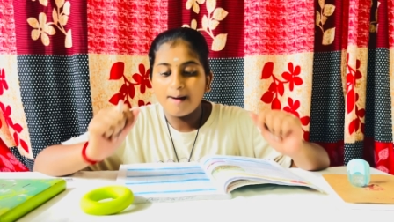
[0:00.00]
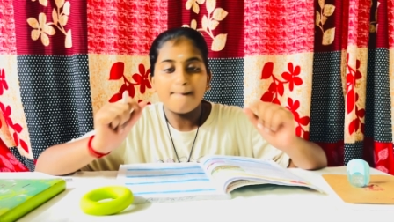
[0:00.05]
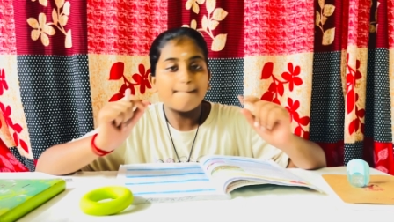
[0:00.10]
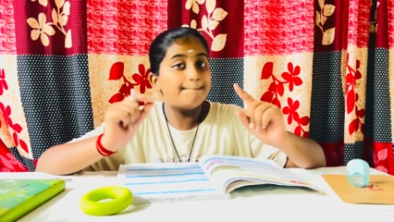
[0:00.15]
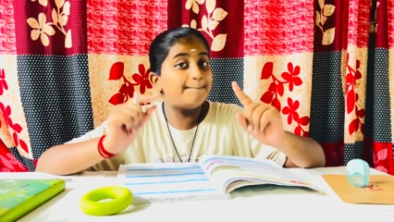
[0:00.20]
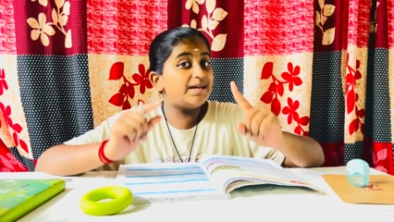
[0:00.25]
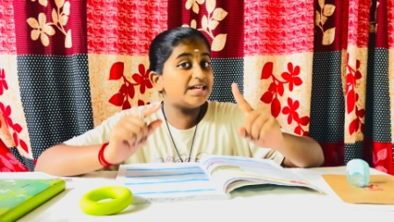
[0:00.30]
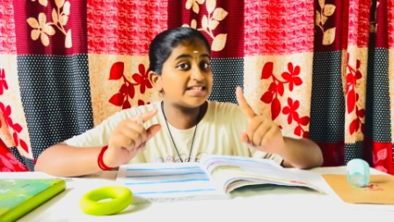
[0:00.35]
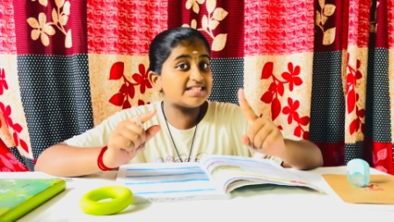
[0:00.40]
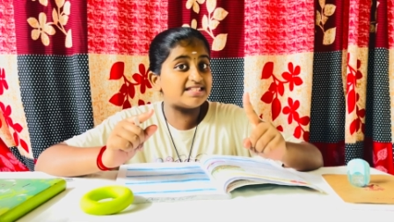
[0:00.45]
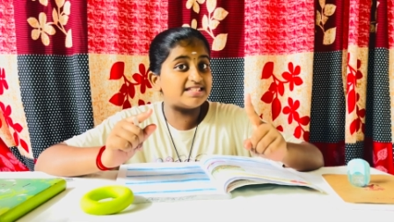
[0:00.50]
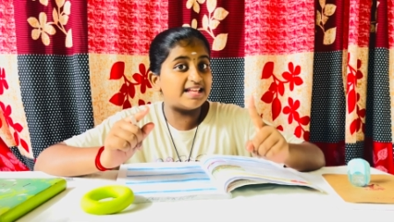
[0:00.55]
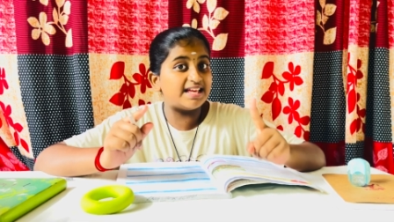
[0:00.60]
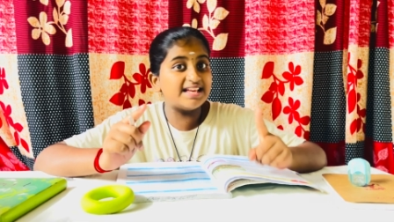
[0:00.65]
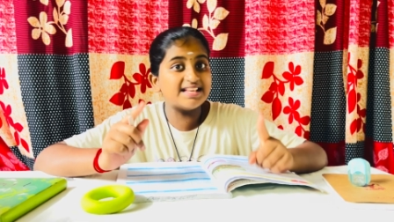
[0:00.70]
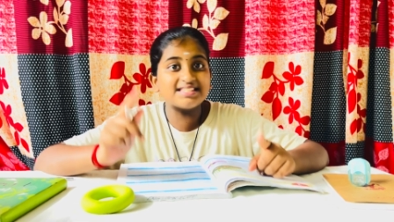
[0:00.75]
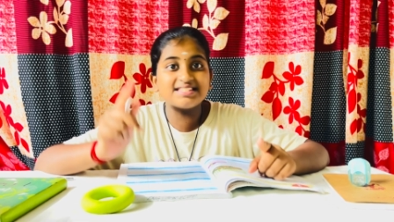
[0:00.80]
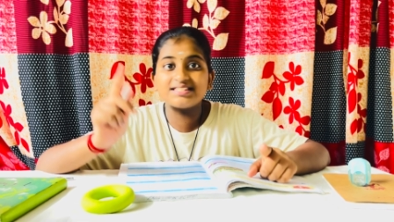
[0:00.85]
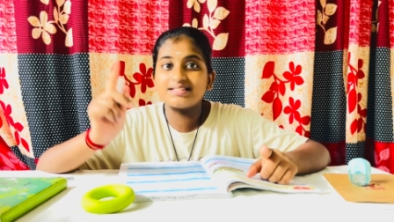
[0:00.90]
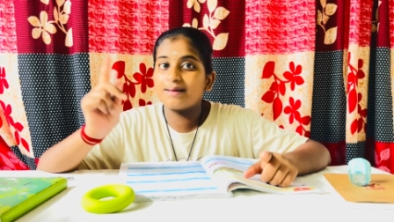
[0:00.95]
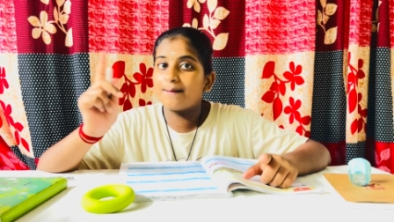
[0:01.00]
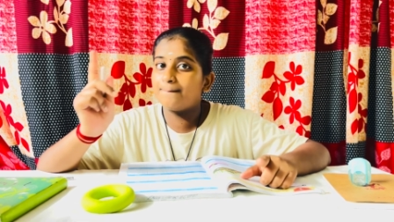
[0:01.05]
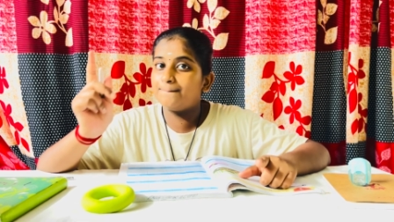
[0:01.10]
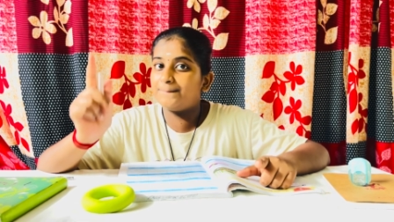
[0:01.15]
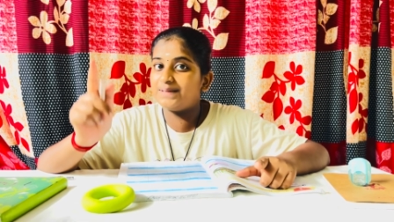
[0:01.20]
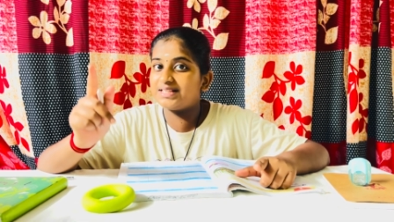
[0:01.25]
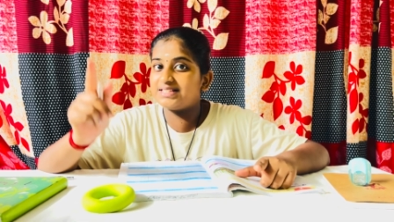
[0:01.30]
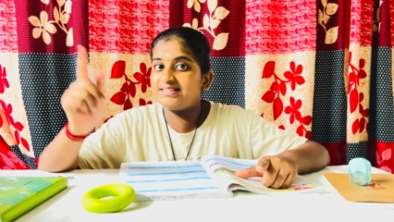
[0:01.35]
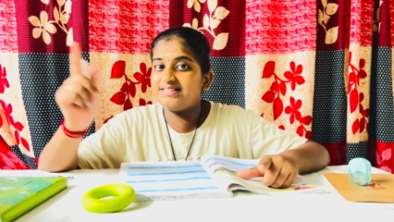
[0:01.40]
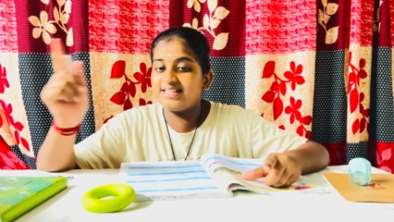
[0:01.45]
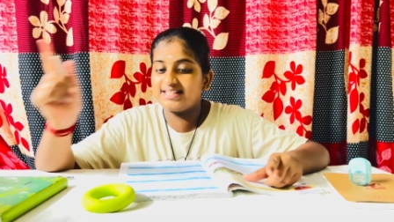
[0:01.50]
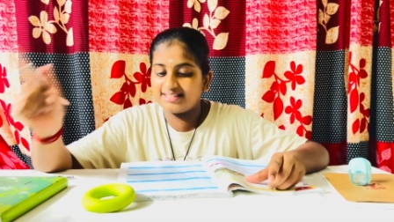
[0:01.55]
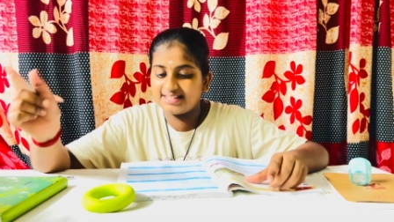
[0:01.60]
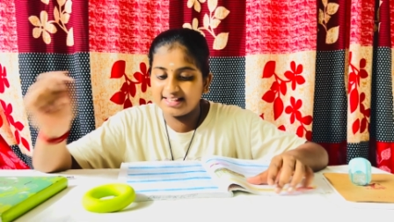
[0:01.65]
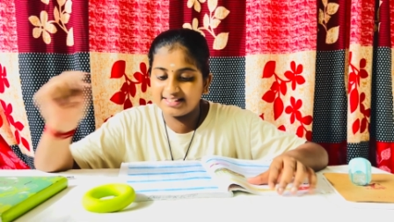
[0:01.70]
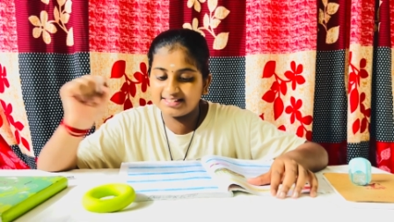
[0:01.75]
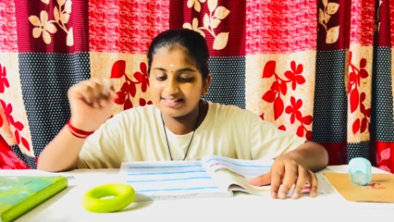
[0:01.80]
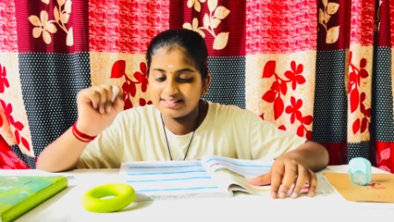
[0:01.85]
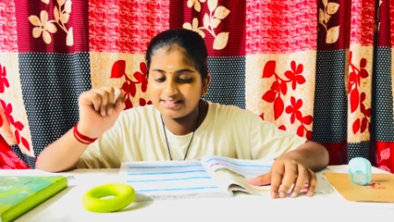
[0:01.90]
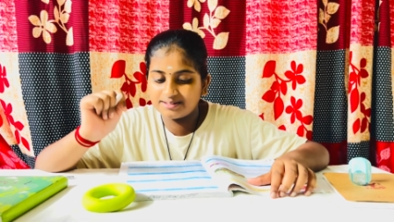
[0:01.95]
Business,
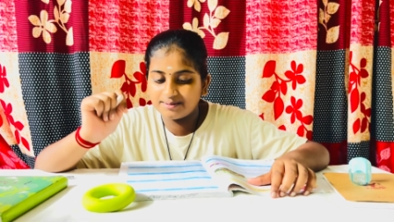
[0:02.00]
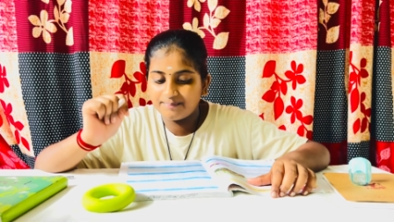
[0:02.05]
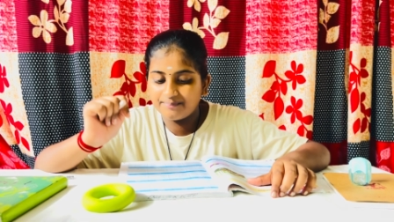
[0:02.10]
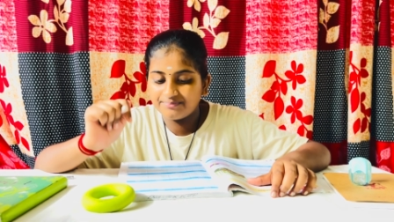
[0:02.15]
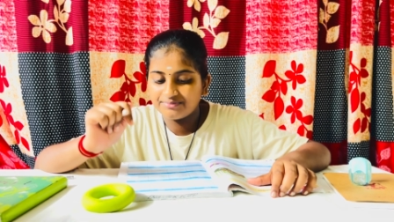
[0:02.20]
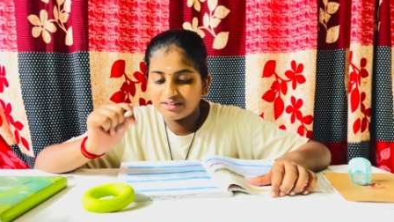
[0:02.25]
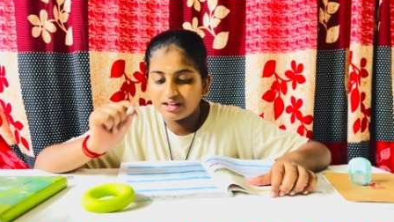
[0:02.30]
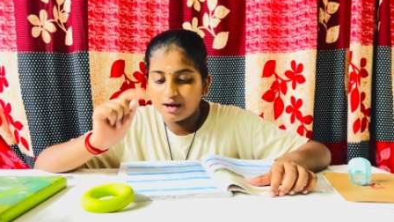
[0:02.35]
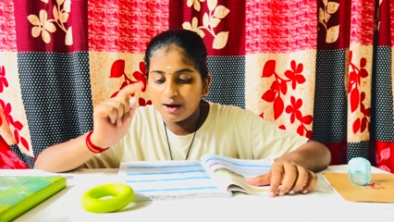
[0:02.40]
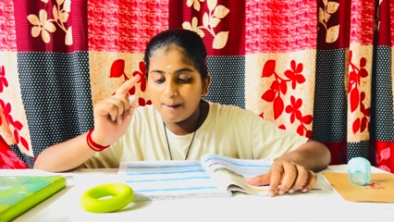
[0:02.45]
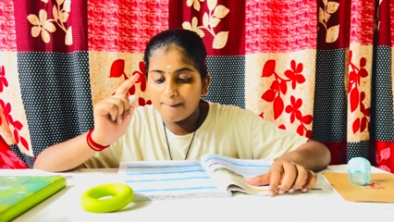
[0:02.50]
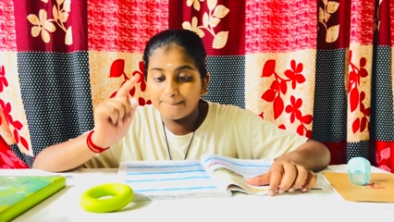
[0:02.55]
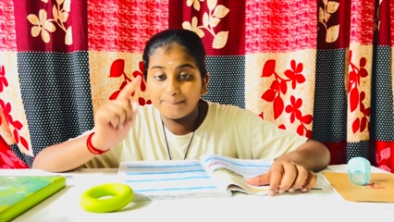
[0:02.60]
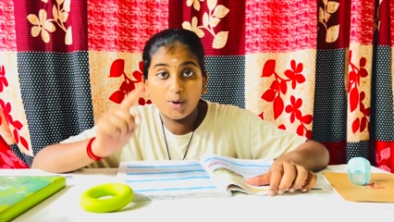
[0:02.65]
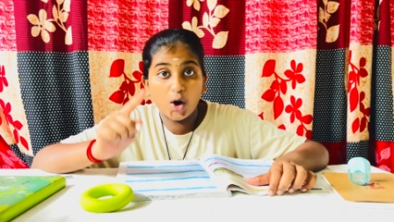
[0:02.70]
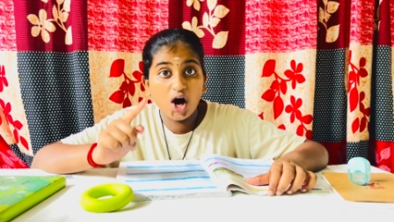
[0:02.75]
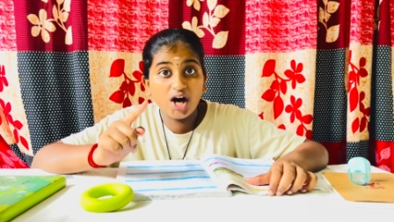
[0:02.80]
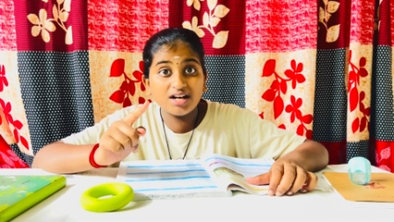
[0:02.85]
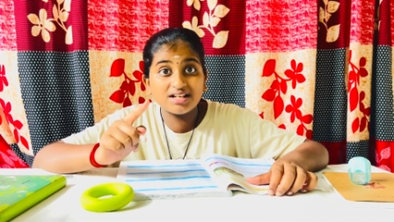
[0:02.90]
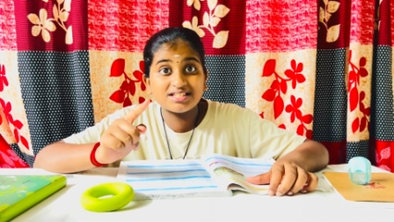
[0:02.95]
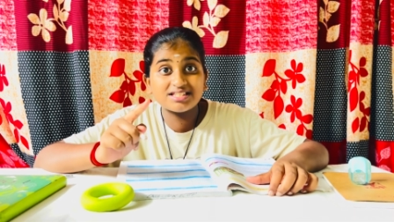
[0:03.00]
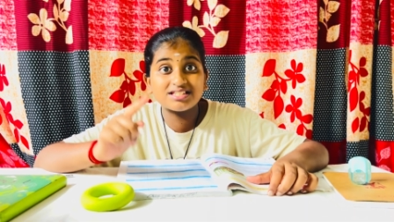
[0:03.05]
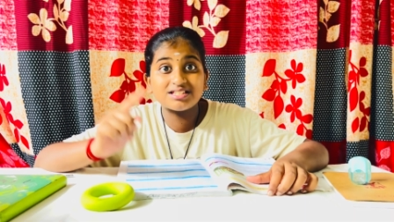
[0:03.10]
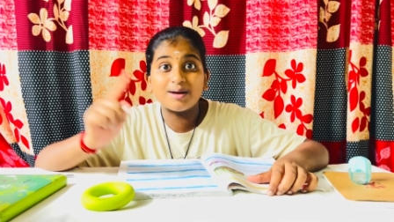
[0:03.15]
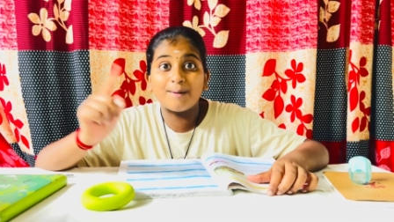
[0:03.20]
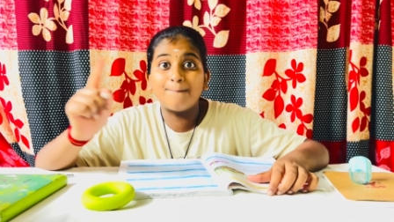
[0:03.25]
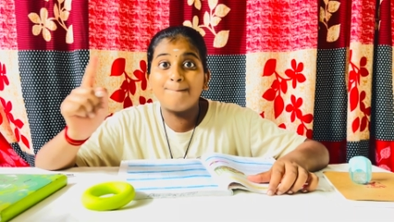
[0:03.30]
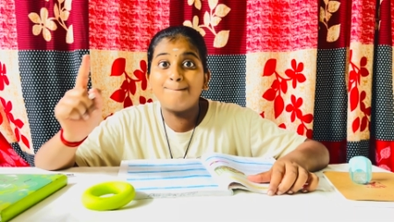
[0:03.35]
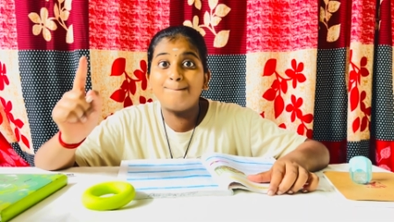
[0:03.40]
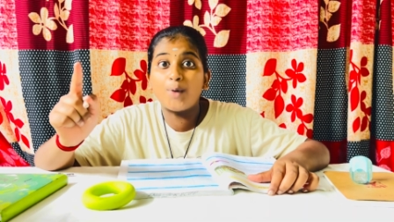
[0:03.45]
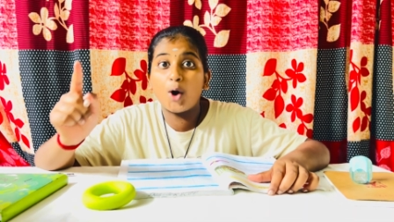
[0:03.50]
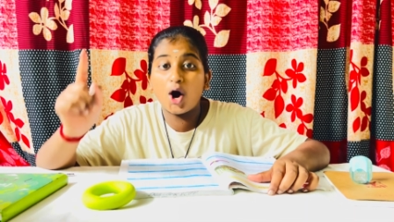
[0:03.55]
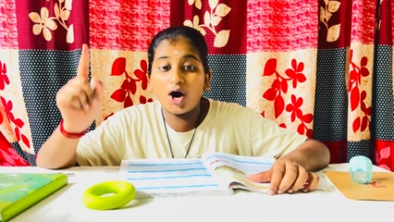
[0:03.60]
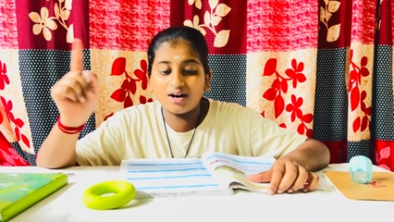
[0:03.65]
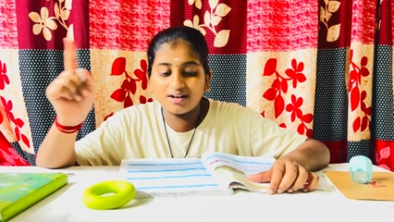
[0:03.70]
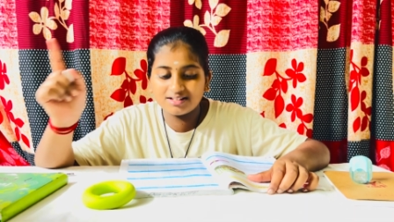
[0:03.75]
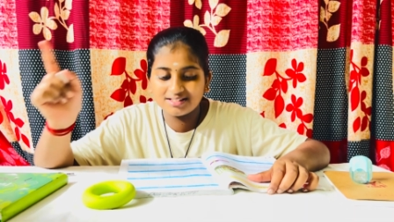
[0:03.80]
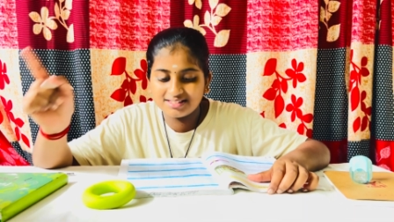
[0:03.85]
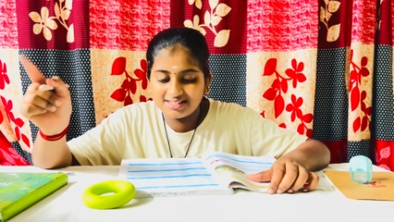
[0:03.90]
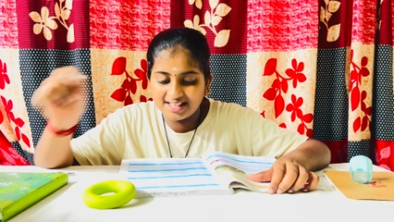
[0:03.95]
businesses. Box,
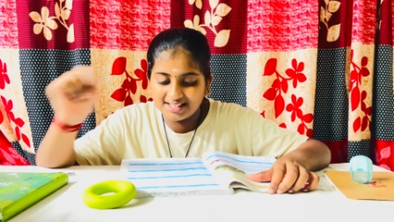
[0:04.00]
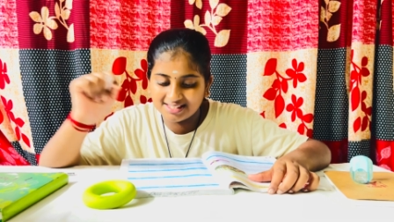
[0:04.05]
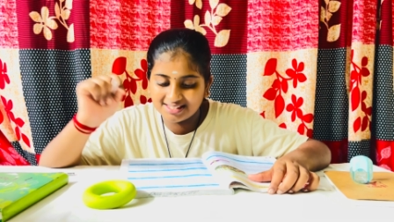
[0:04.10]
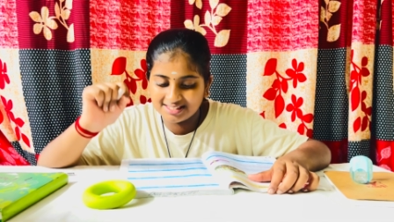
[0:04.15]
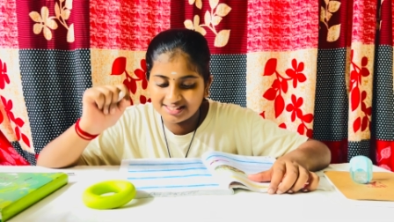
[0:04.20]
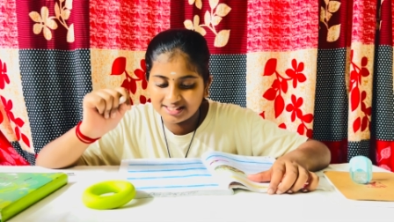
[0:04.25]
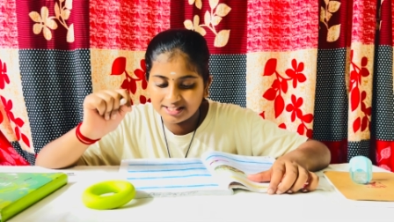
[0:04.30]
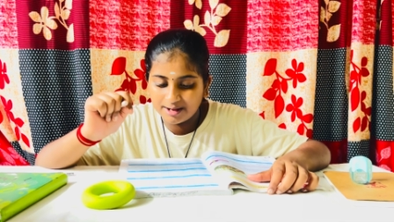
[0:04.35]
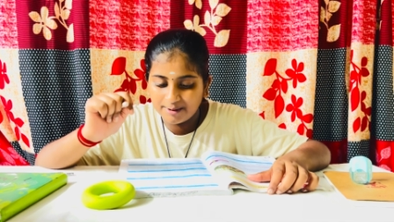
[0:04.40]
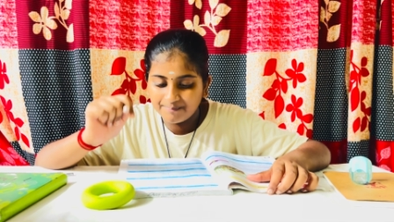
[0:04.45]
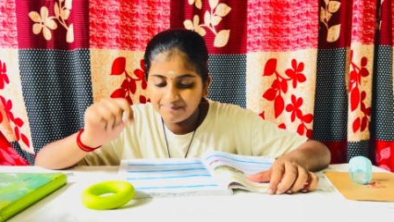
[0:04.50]
boxes.